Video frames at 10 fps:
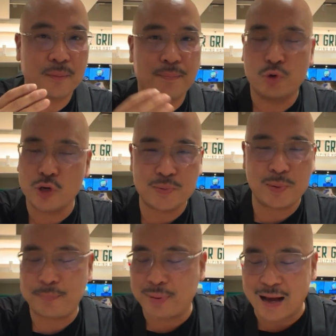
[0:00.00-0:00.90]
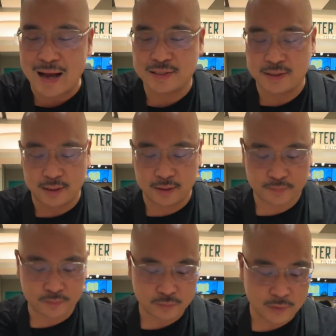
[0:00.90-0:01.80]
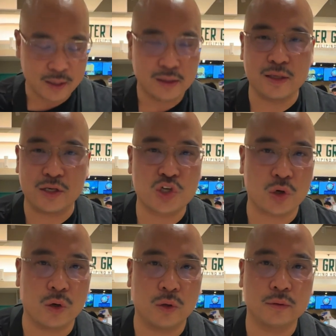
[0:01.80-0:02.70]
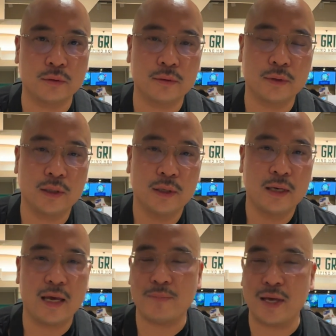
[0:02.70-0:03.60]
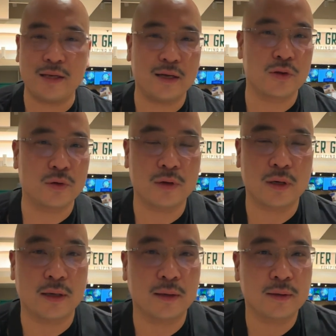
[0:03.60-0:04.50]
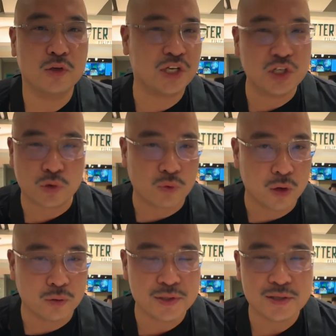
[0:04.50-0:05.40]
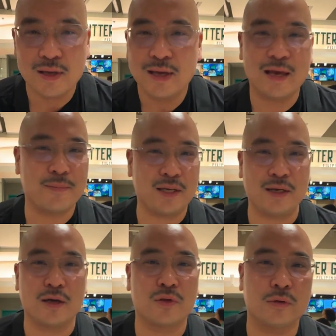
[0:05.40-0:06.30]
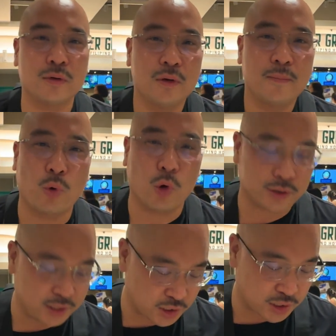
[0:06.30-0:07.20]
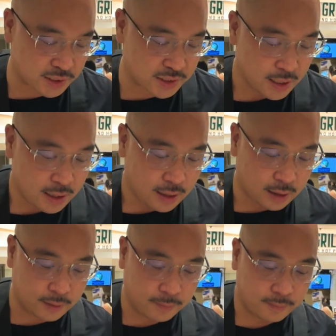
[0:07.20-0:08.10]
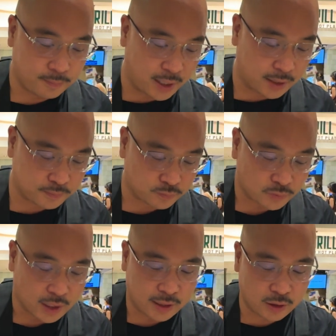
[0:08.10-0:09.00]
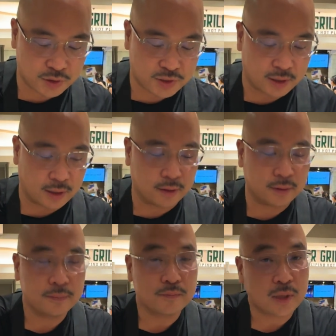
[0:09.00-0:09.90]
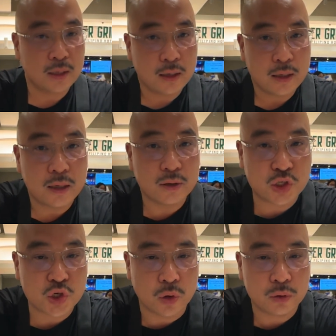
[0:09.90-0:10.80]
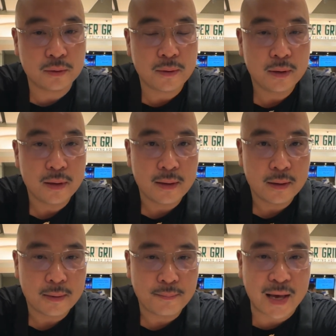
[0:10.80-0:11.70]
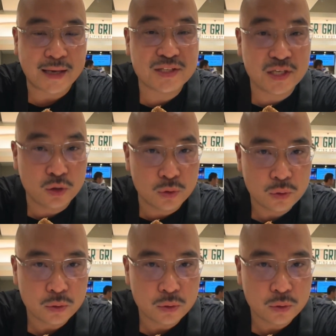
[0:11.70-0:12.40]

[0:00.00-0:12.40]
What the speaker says: crispy pata, lechon, and many other chicharrons, and many other pork dishes. But here's the lechon paksiw,